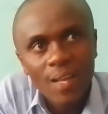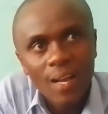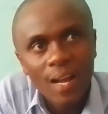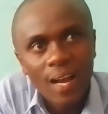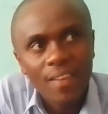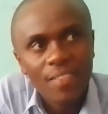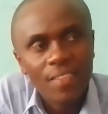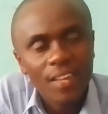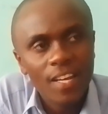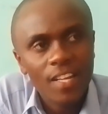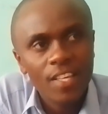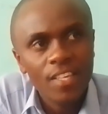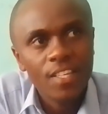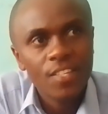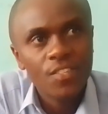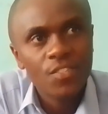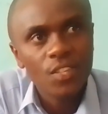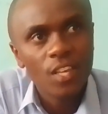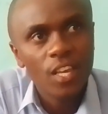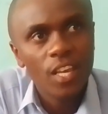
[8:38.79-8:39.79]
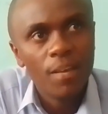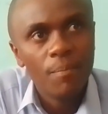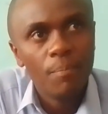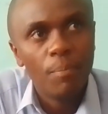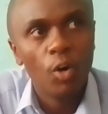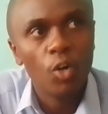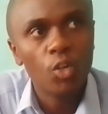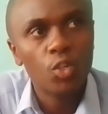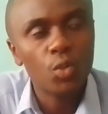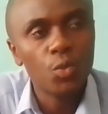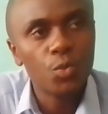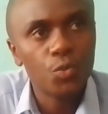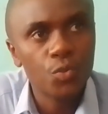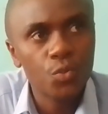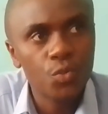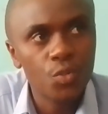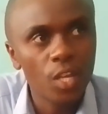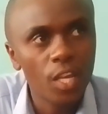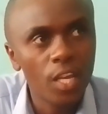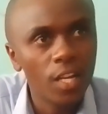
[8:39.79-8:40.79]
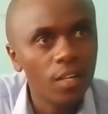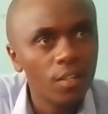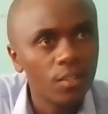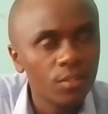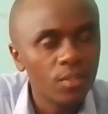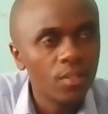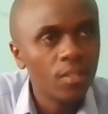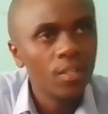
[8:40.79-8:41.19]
And then he is able to swim.